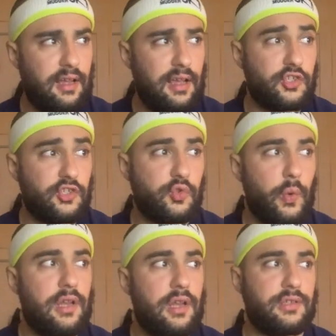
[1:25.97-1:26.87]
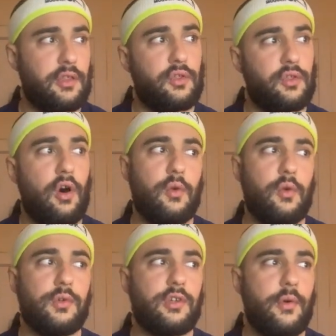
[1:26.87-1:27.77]
as sweet as I thought it
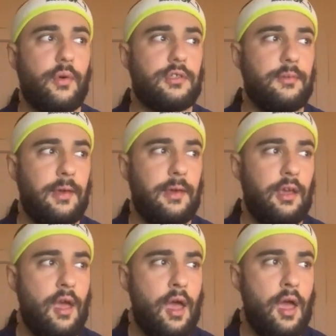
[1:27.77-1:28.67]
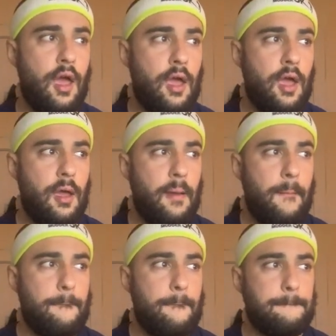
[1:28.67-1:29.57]
was going to be,
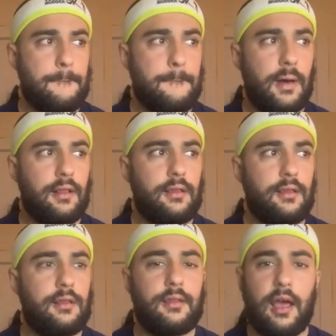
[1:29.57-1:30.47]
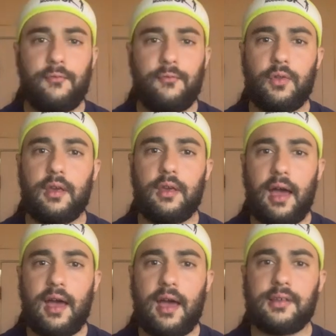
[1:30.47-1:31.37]
but it definitely
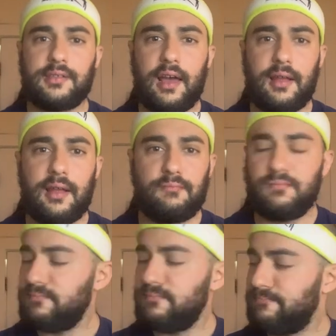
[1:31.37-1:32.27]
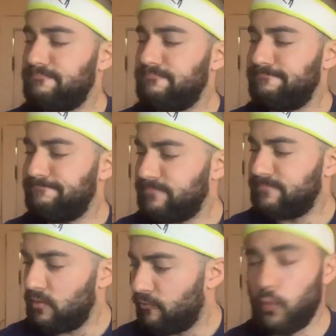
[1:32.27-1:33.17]
has that
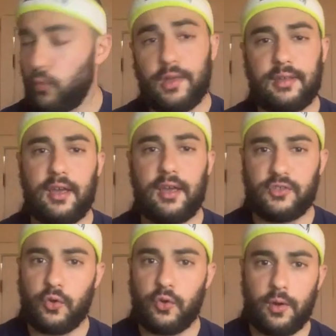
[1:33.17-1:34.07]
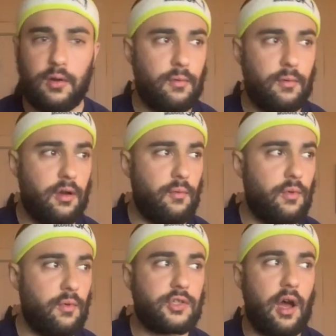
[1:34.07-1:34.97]
fruity taste to it,
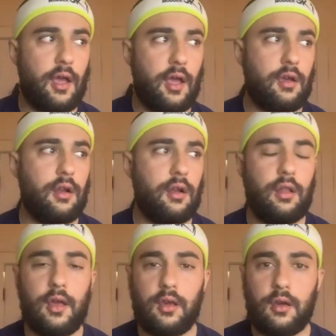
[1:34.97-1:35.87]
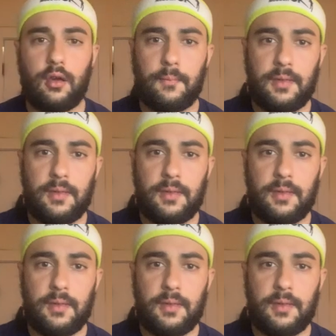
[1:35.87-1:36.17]
which I kind of like.